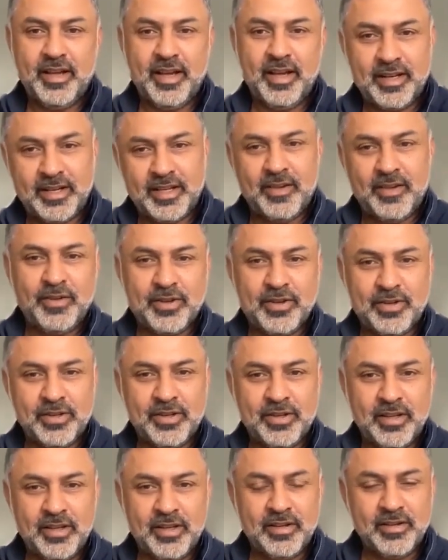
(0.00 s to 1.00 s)
and give it to
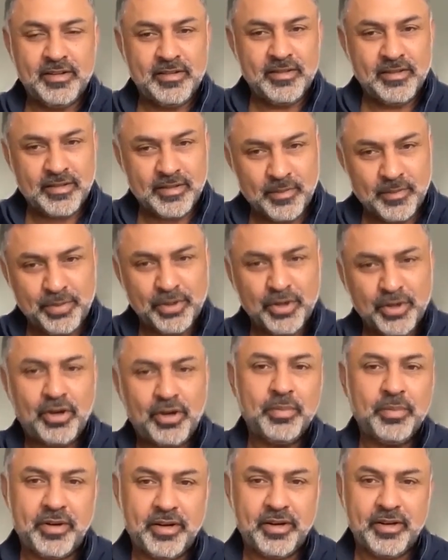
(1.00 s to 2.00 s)
the computer
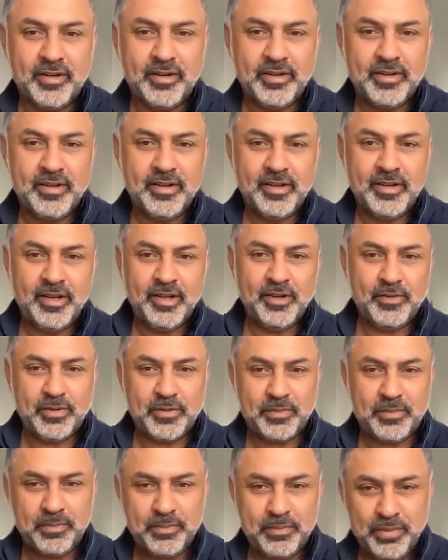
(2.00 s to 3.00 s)
operator, who
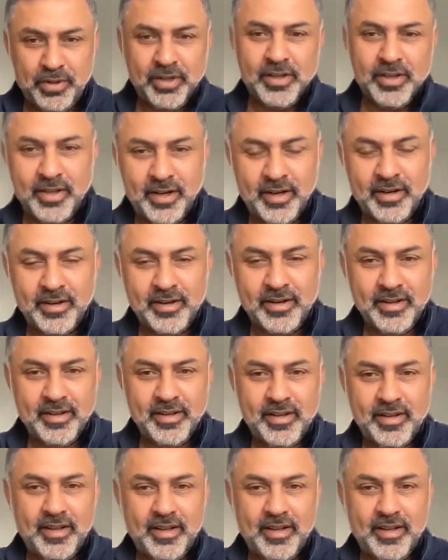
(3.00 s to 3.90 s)
would put it in there.